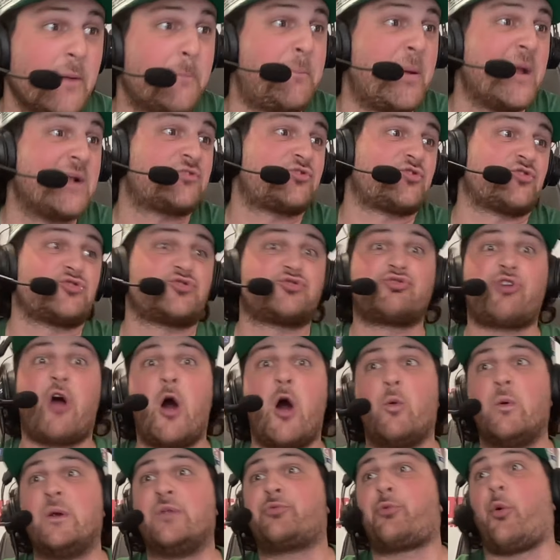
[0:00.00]
The pitcher's
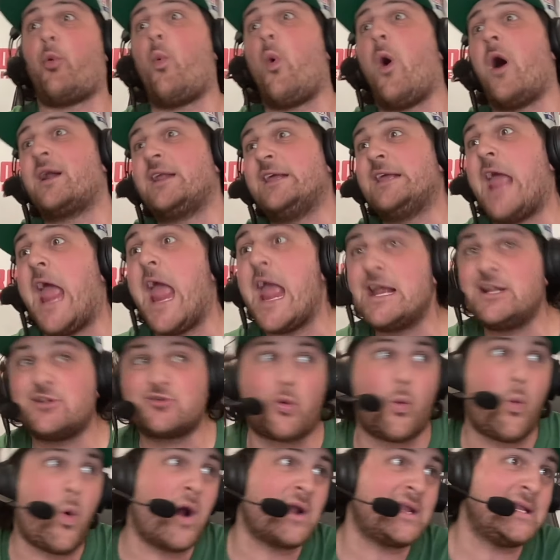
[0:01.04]
throwing twenty-eight,
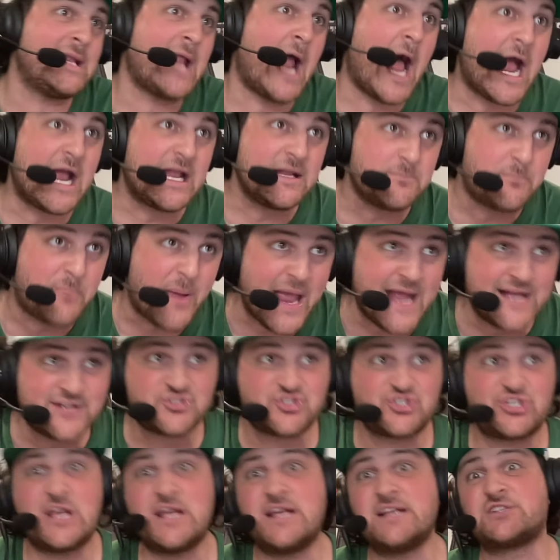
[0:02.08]
twenty-nine
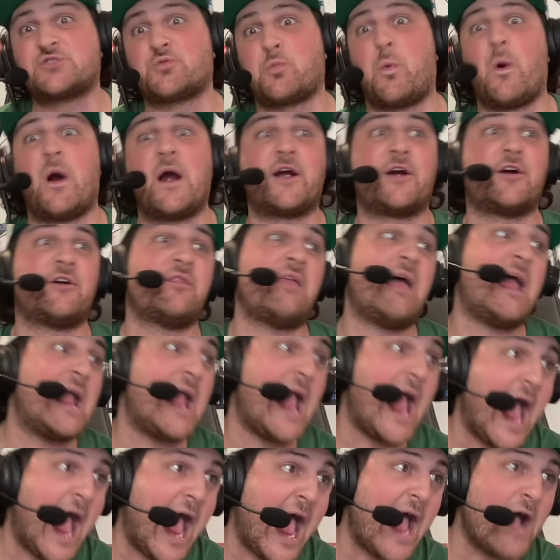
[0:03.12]
pitches. Where are
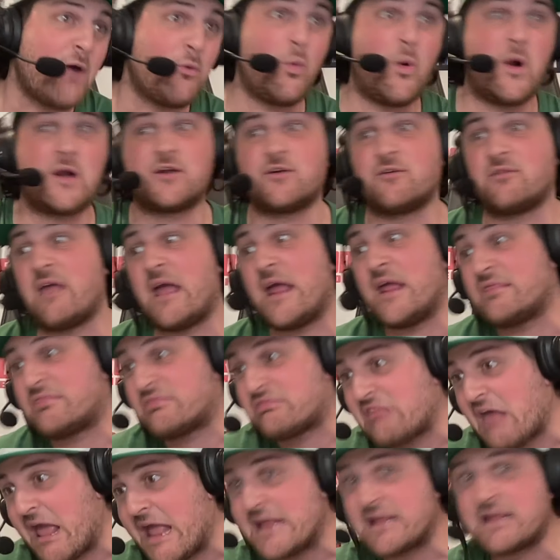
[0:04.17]
they at? What are they
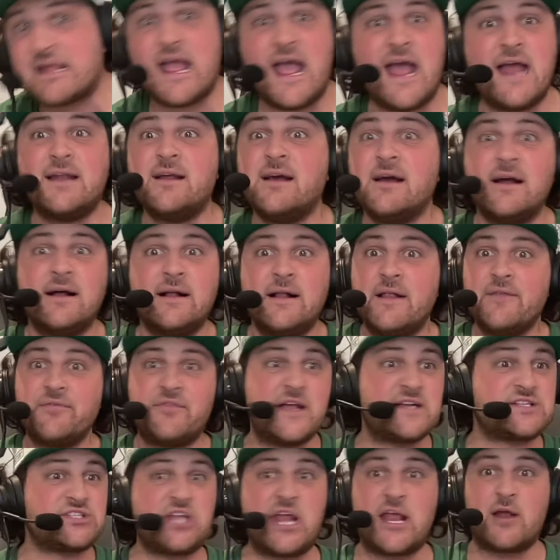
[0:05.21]
thinking?
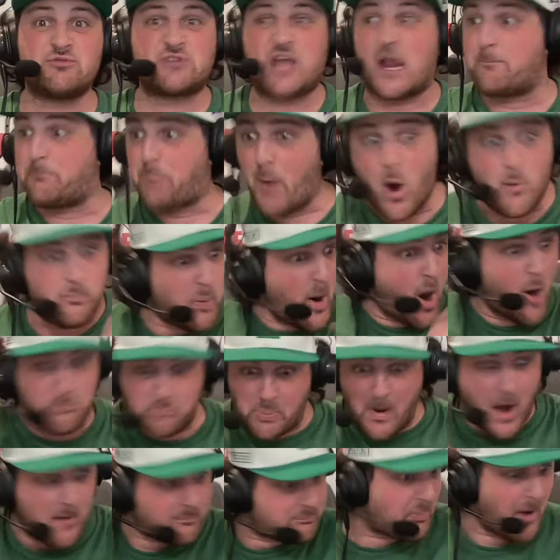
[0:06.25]
This thing was like boom, boom,
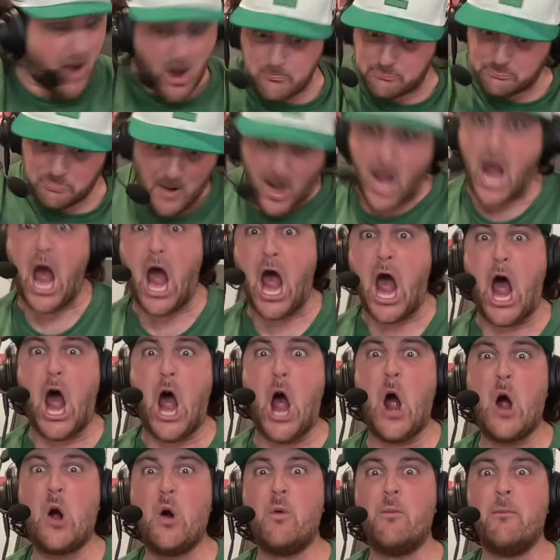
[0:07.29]
boom, boom,
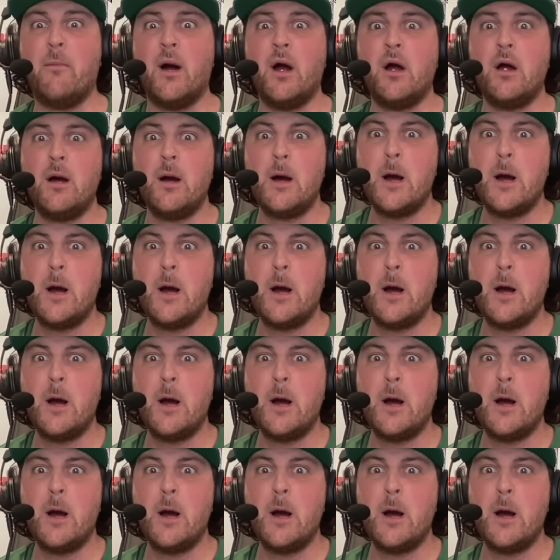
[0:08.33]
boom,